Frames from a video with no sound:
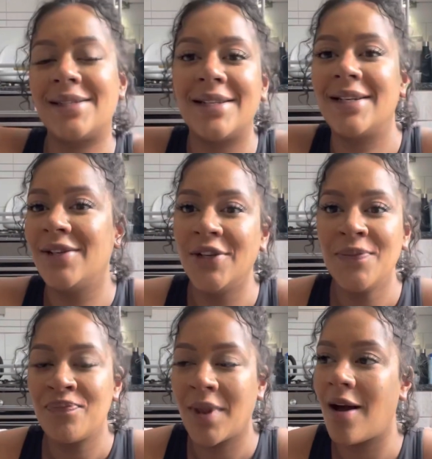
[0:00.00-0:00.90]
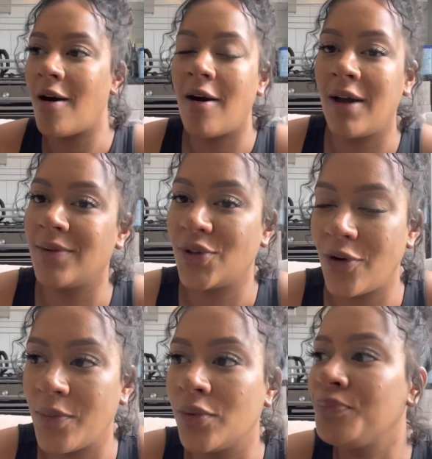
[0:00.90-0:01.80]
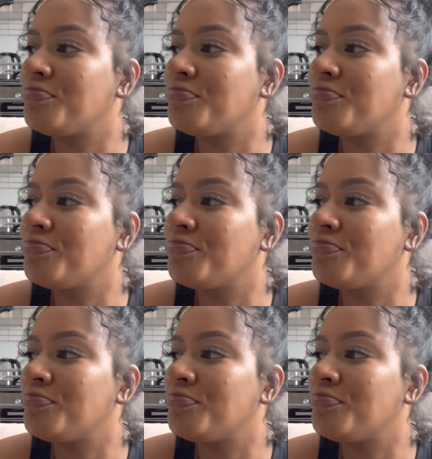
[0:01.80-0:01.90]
and oh, it was horrible.